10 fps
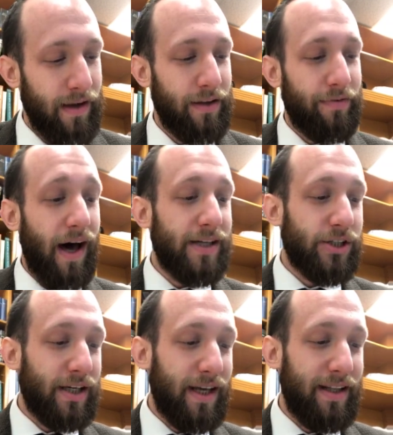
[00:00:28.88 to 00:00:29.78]

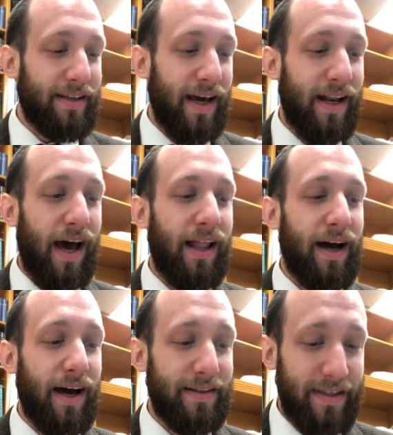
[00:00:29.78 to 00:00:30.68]
Devash kedei liten al
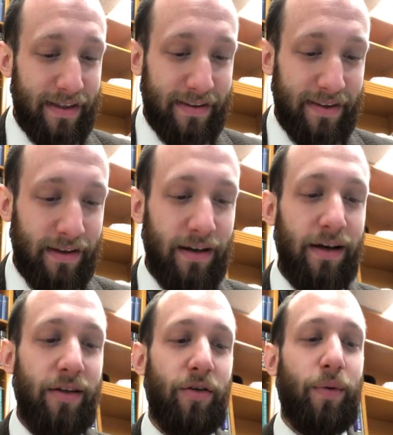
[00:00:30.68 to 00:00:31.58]
hakatit.
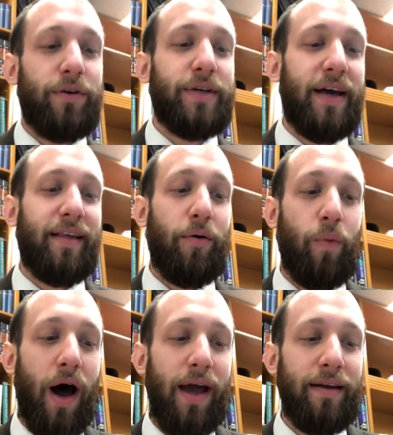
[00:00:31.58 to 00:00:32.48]
So one who takes out
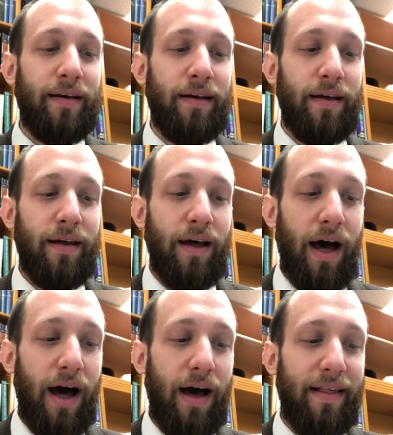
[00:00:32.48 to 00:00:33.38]
wine
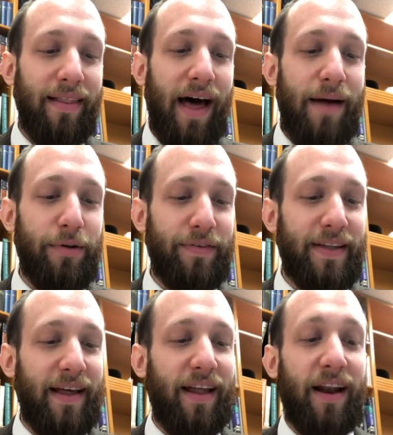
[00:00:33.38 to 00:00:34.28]
is liable if he
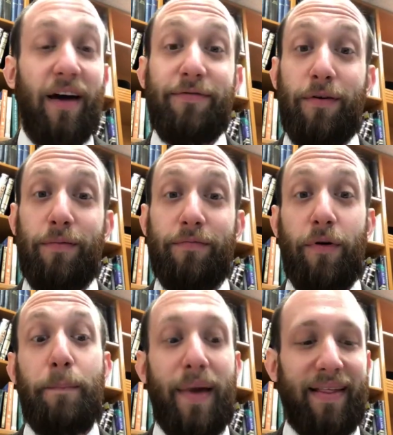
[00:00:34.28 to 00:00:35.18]
takes out enough
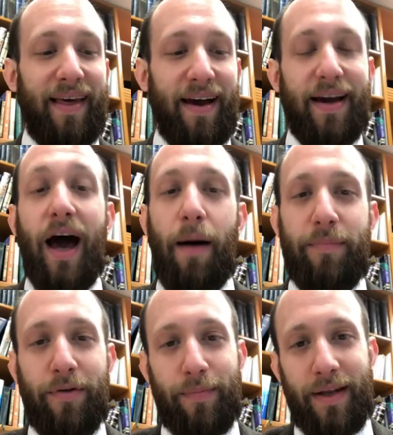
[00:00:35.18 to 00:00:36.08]
for mixing a
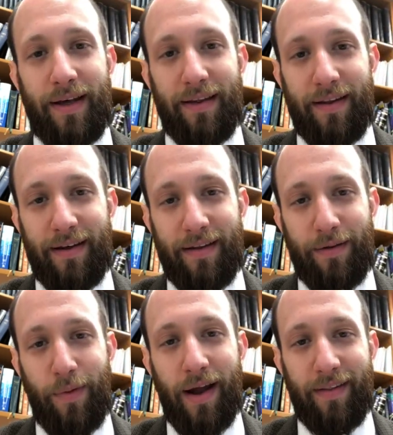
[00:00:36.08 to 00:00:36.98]
cup. So meaning
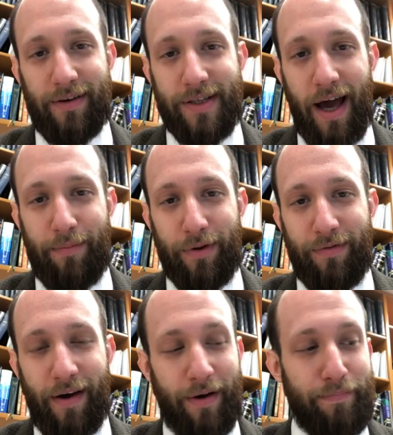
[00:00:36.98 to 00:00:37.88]
the wine in their time was
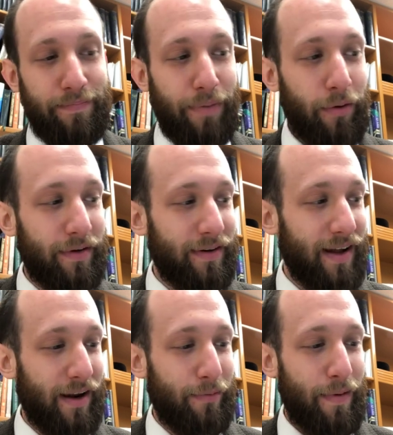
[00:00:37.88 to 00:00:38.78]
very potent
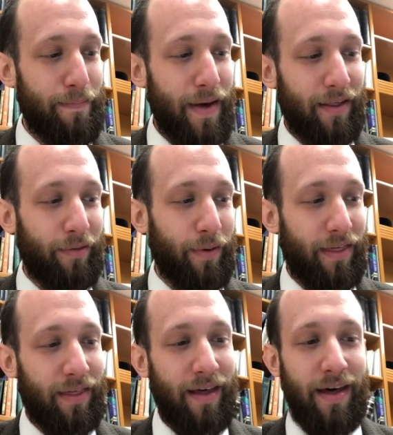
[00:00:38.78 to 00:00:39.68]
and it would be mixed
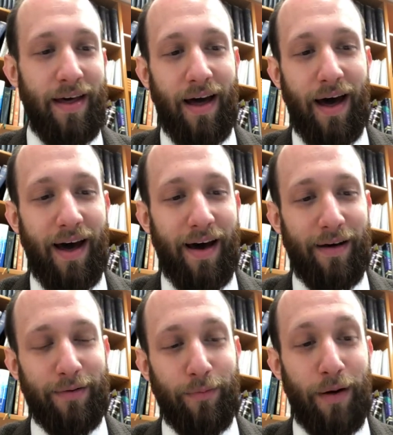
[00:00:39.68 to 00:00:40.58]
with
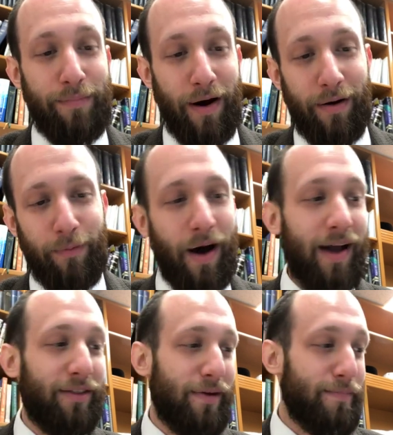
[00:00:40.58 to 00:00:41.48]
1 part
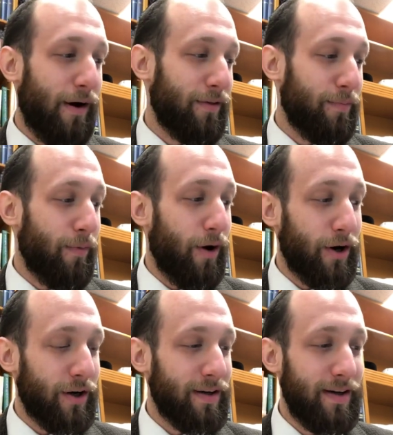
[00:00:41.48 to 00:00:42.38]
wine, 3 parts
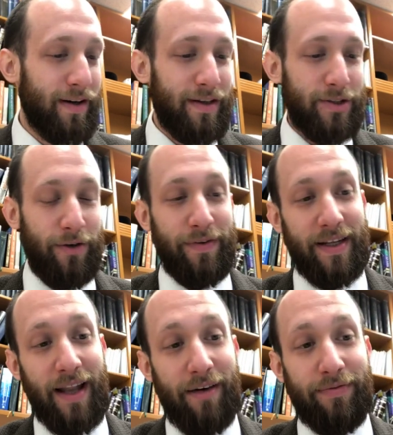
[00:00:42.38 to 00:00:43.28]
water. So if it's
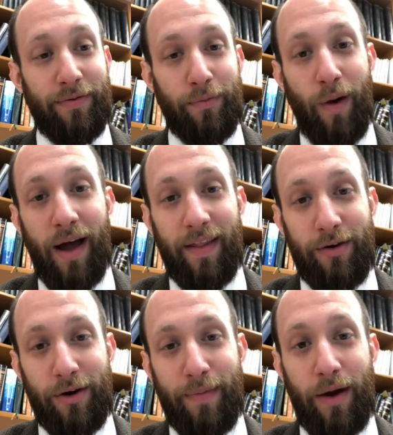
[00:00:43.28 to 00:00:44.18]
enough wine that
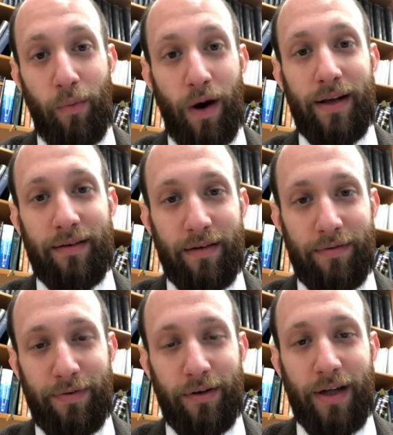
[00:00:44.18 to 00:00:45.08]
you can make 1
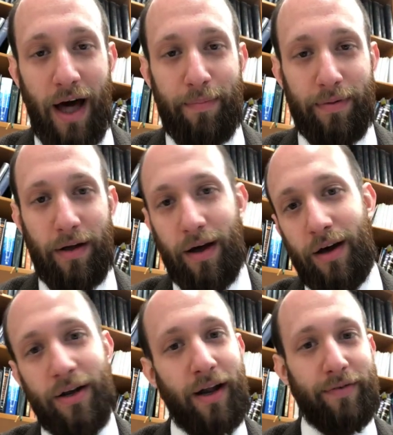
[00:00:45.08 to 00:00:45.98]
full cup, a
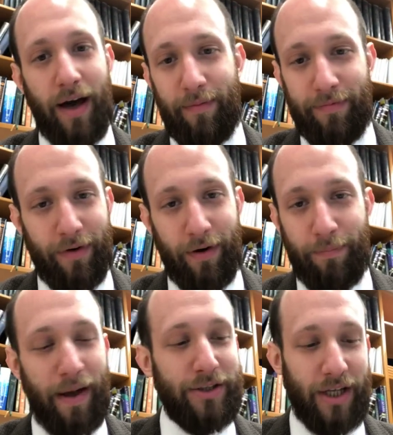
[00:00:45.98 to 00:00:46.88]
good enough cup for
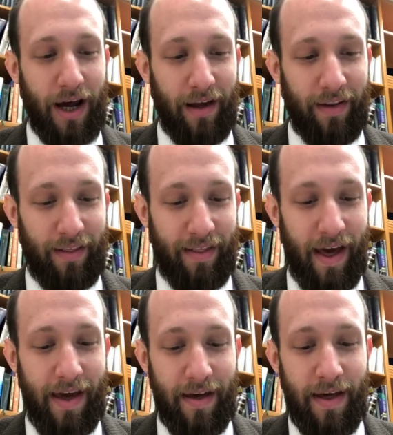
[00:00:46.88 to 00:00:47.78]
benching on, let's
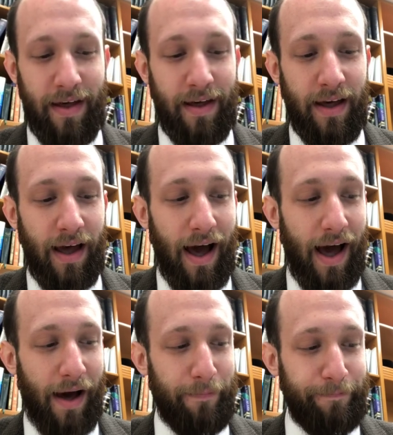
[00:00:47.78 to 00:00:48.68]
say,
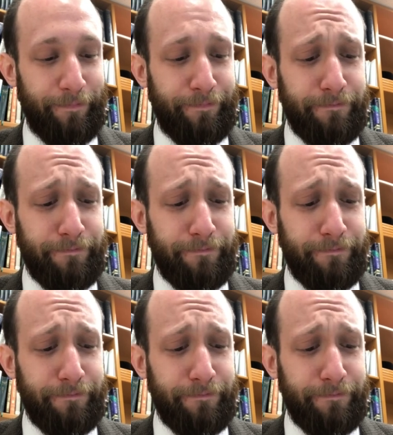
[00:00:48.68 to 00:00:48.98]
from